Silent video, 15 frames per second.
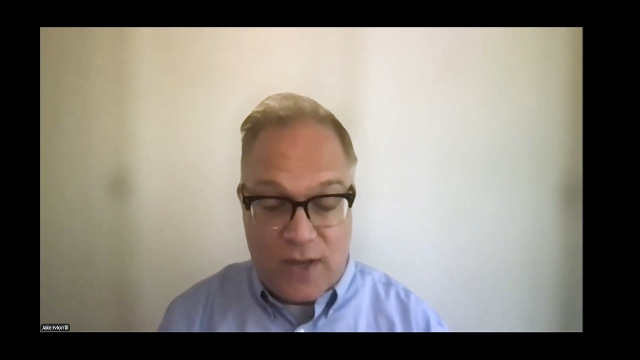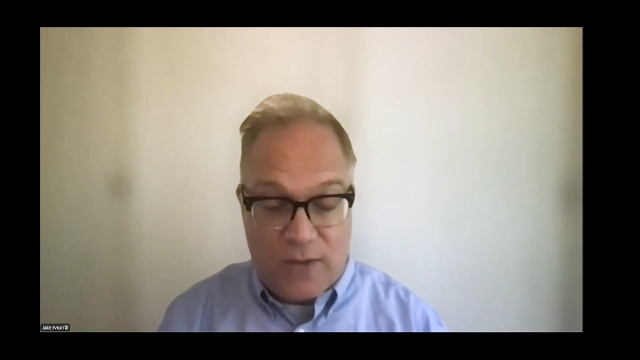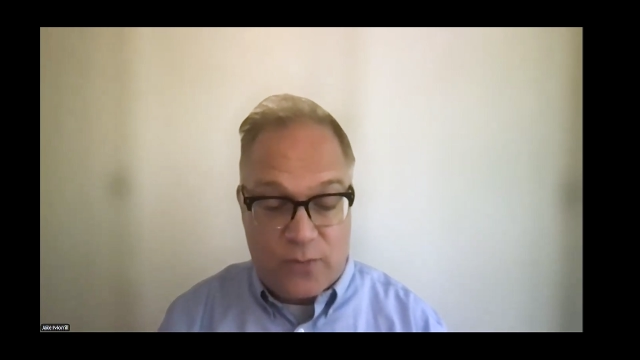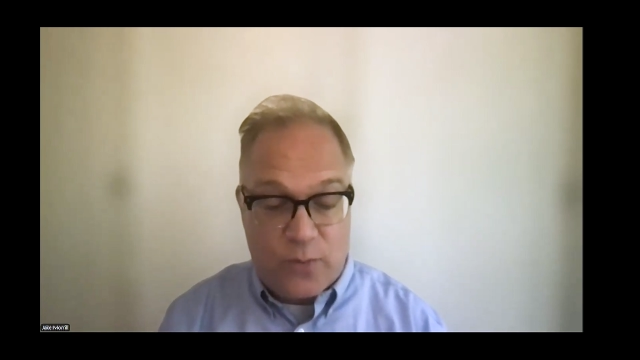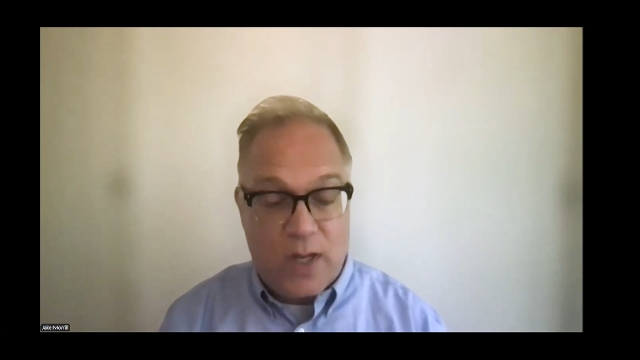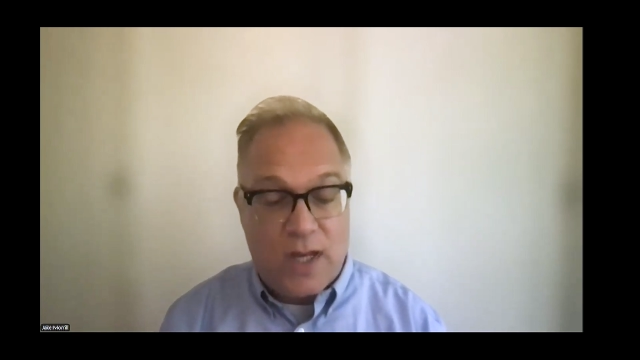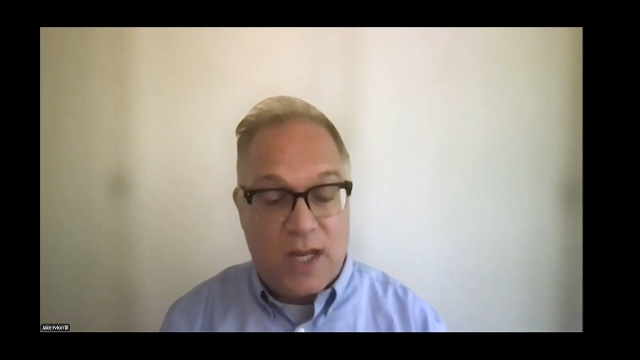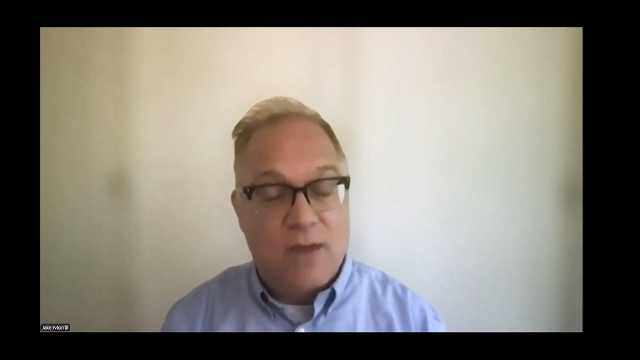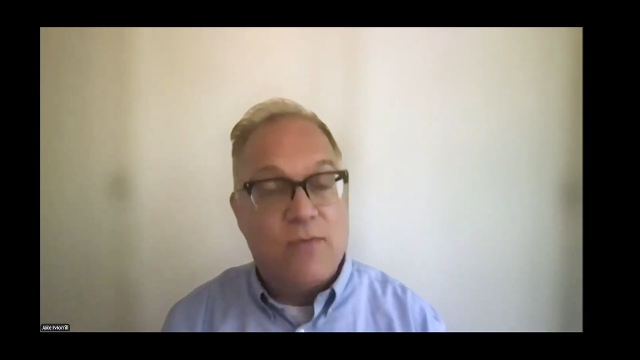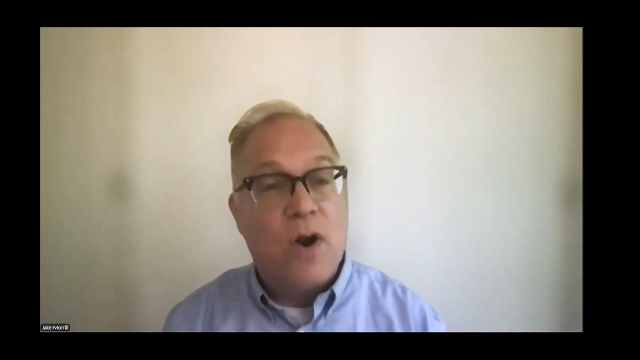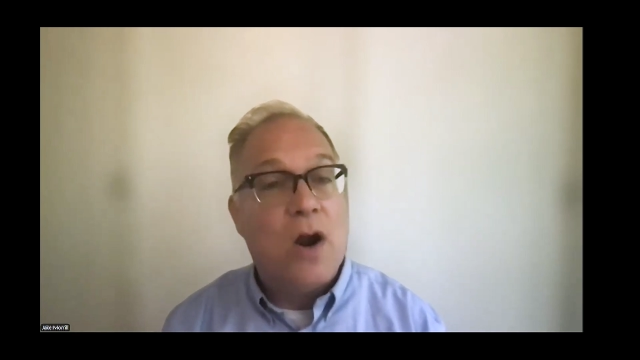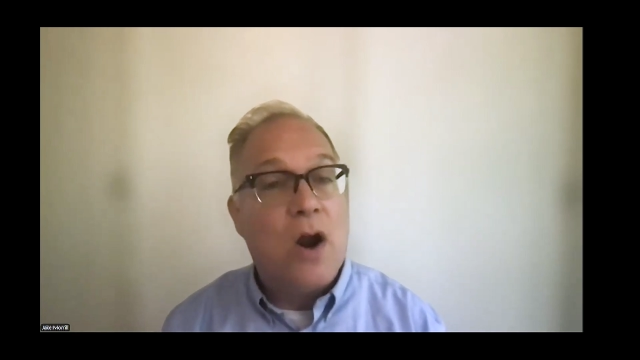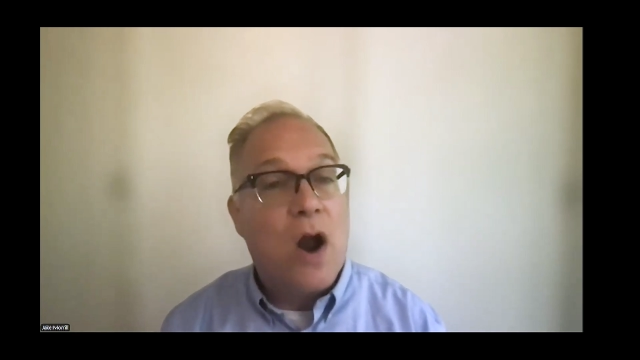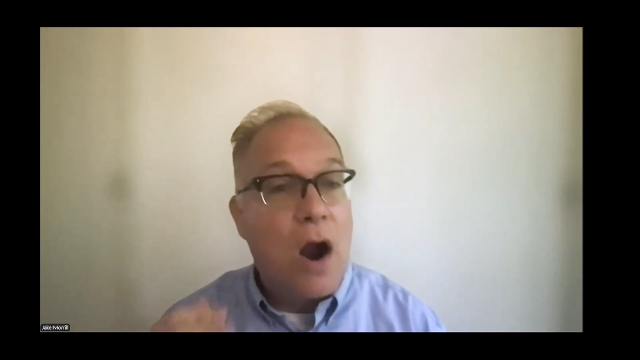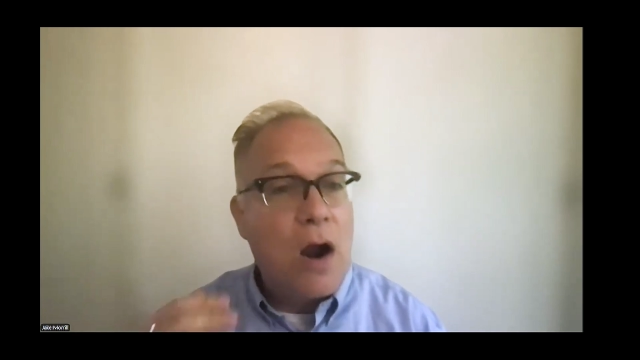if we give
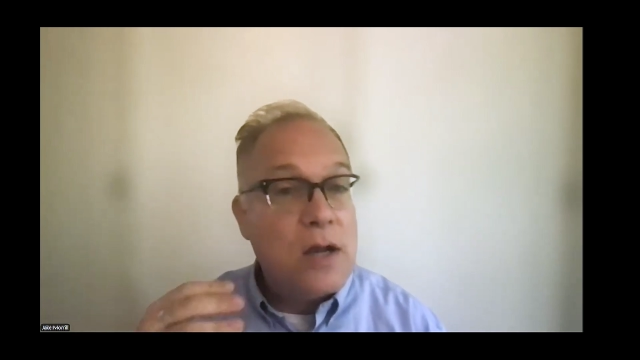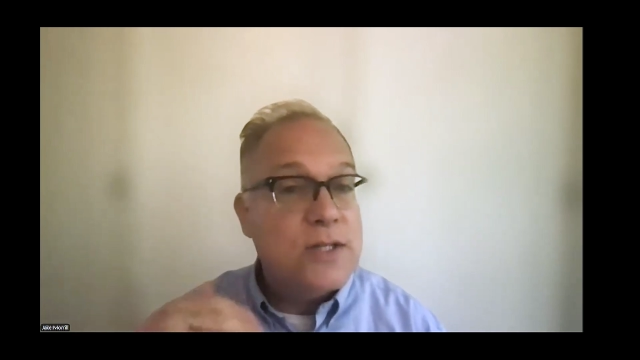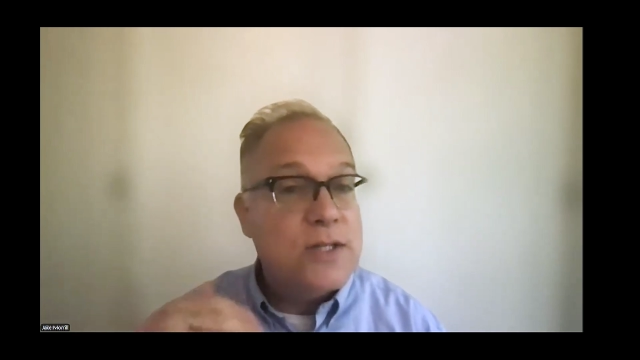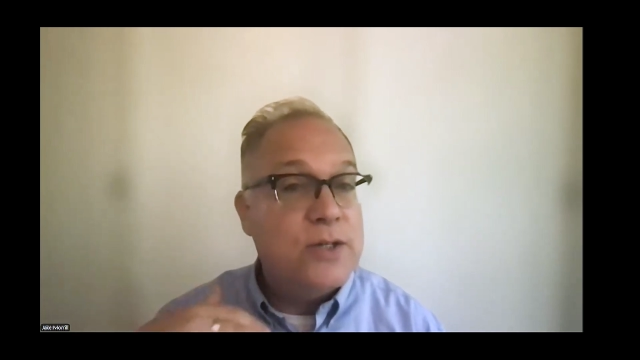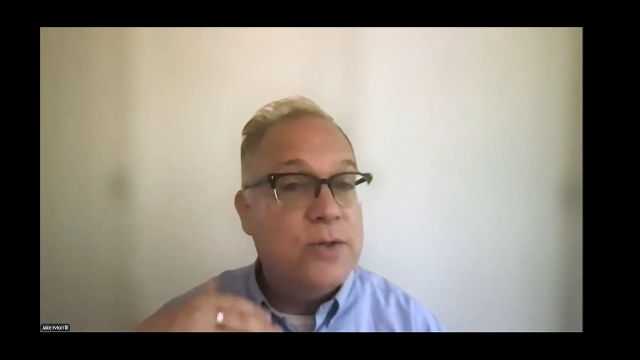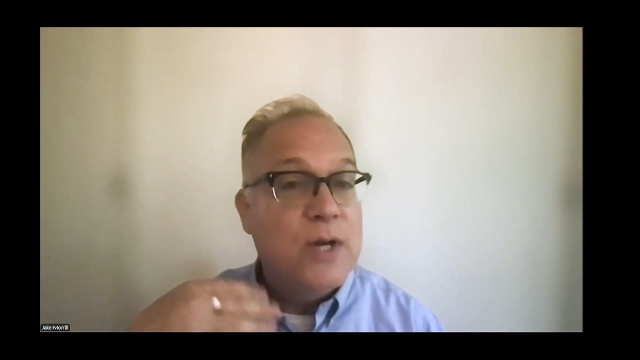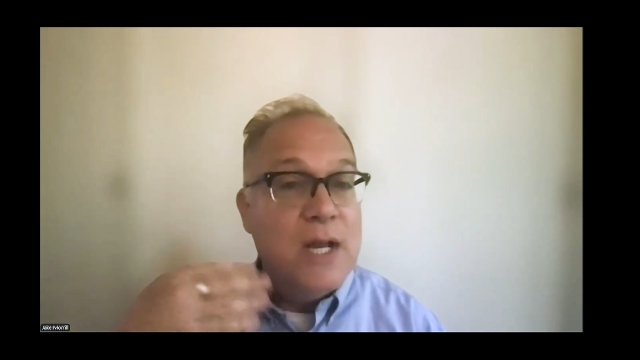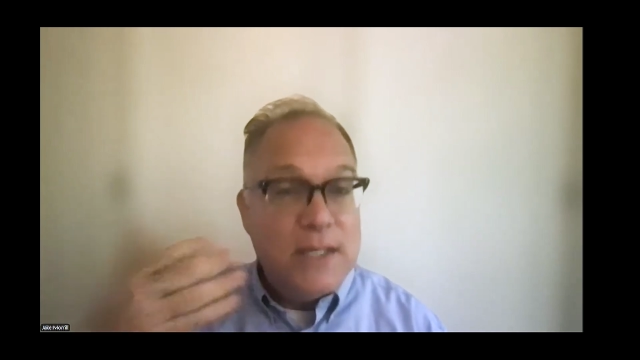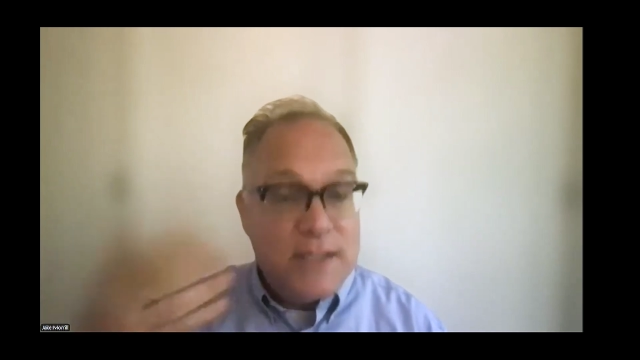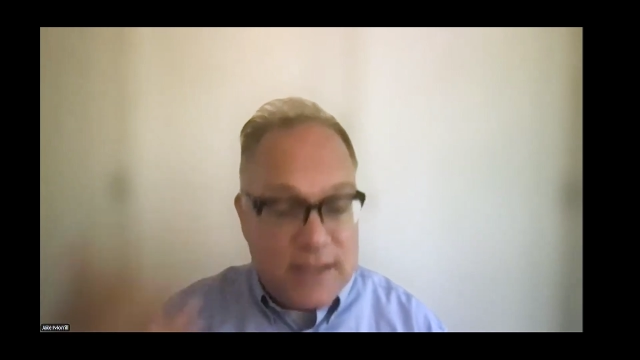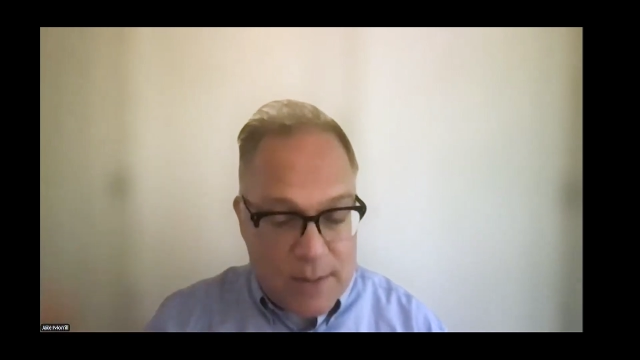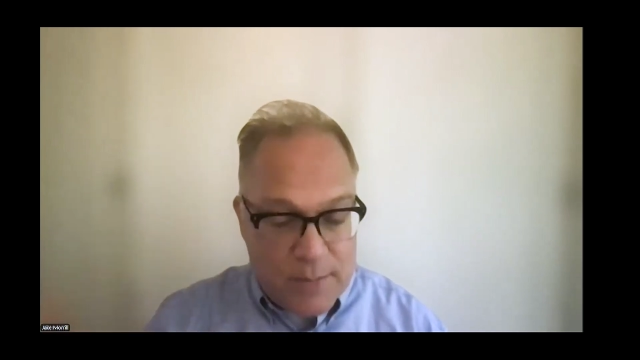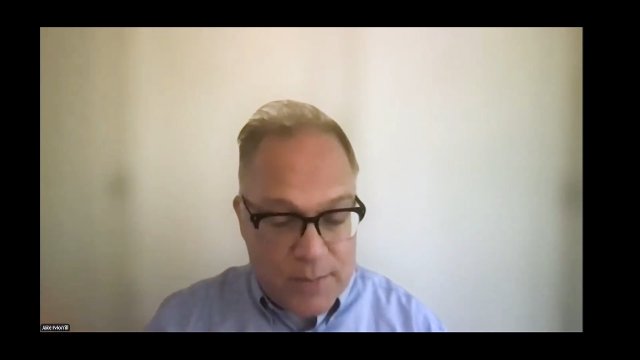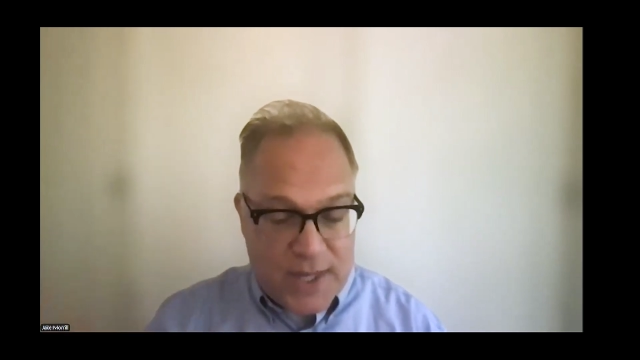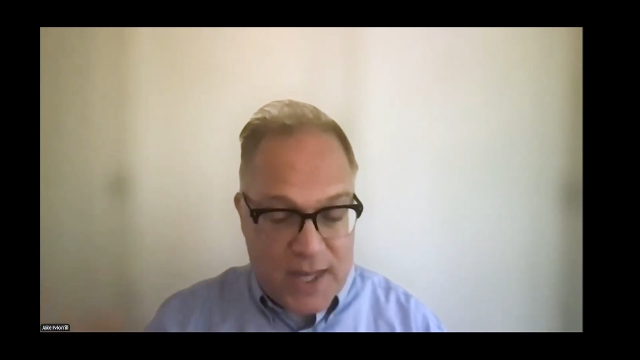our heart to
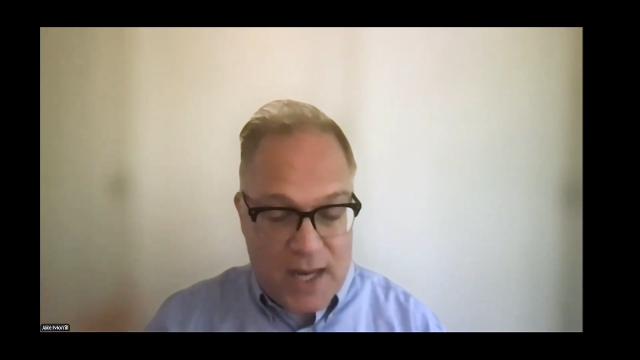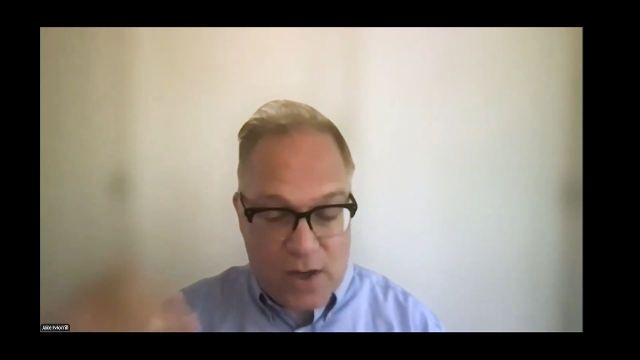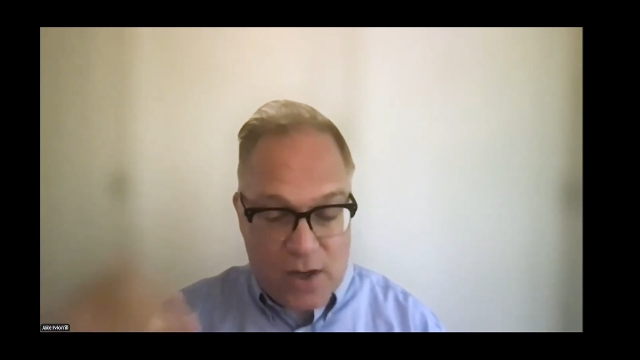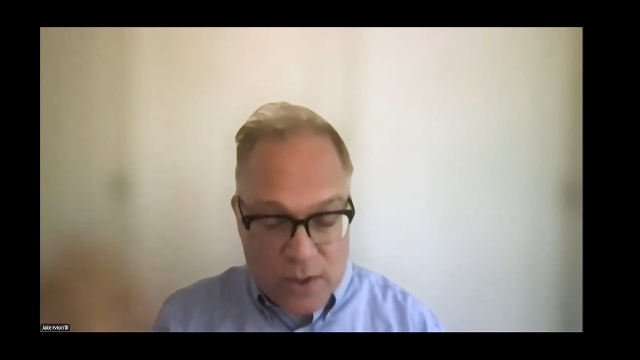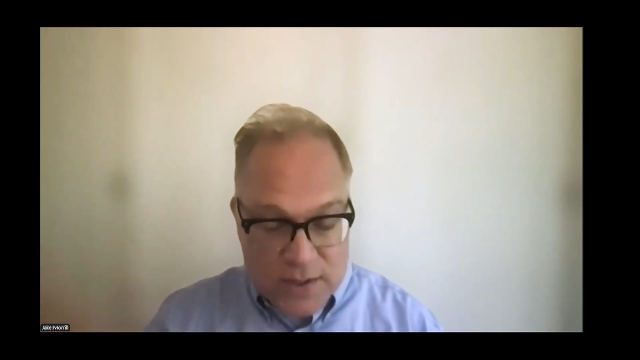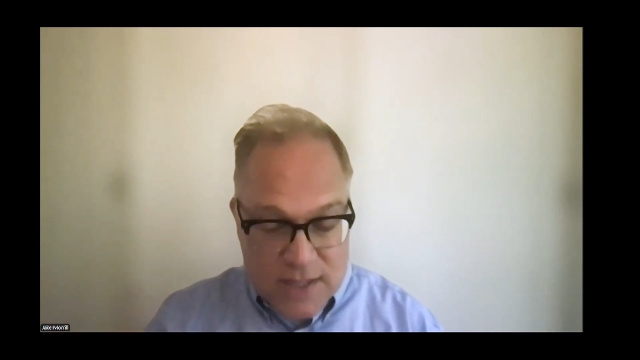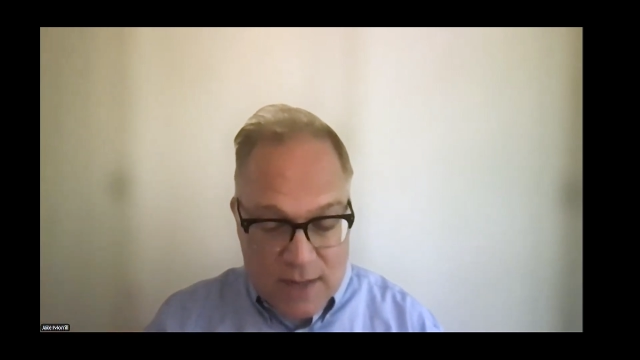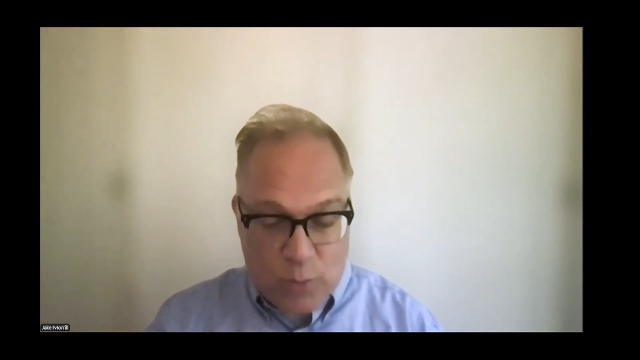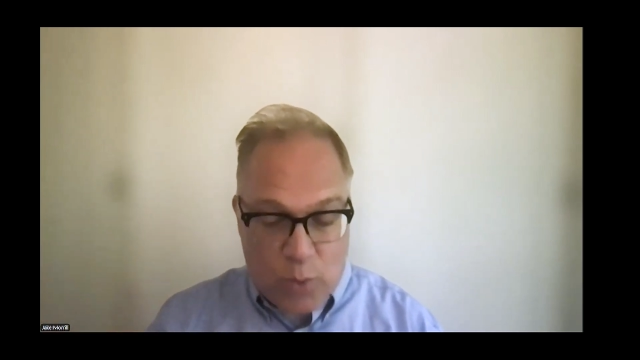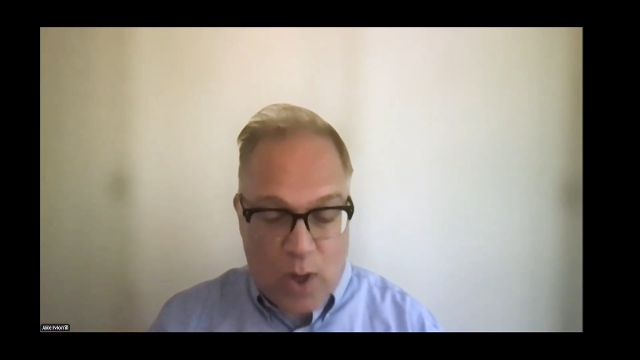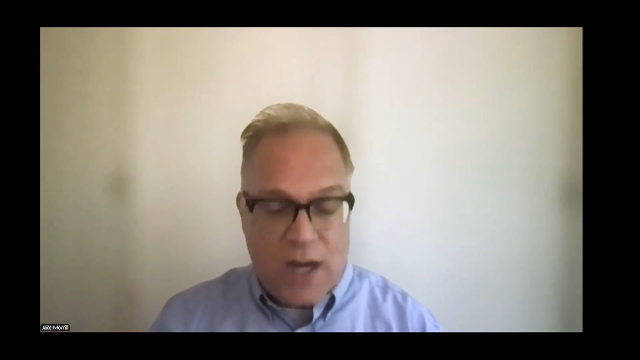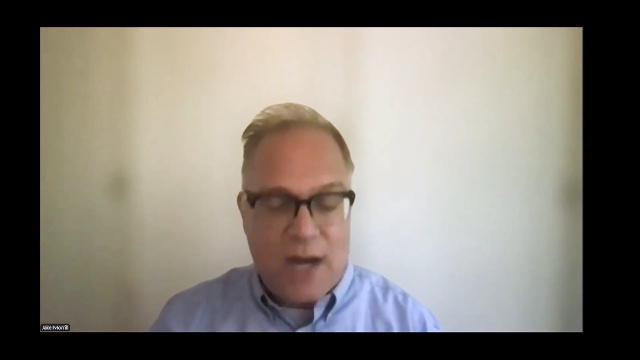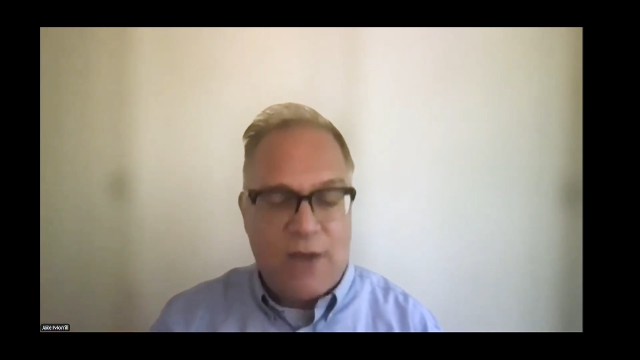something or someone,